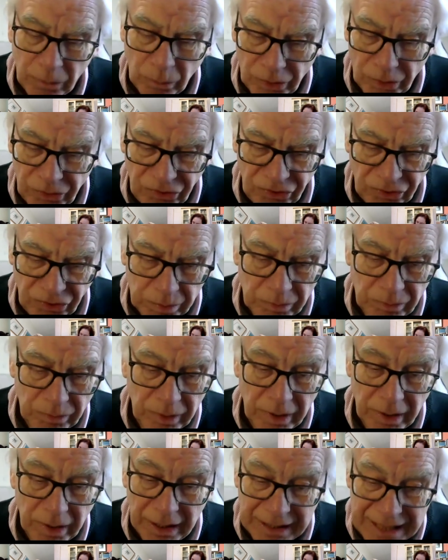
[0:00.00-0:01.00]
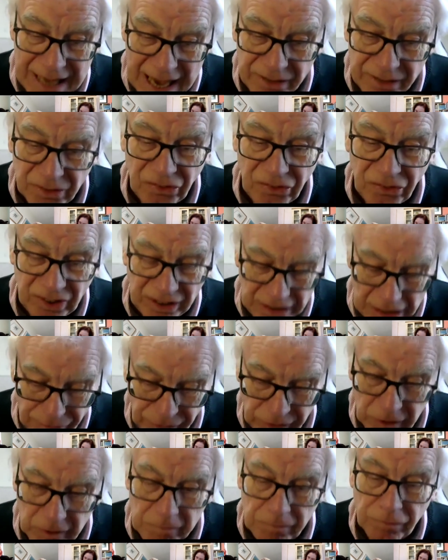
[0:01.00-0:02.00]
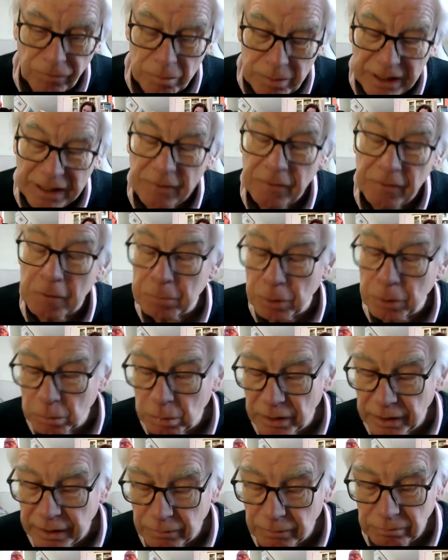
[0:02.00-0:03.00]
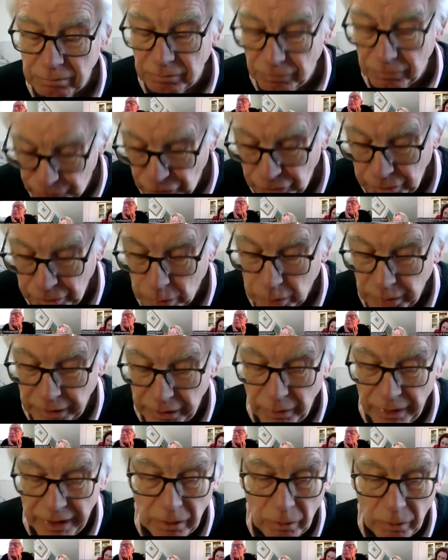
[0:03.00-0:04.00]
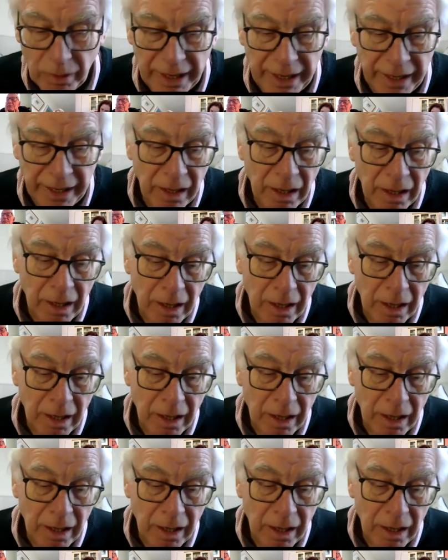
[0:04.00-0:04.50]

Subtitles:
was, again, significant for being the public first public railway,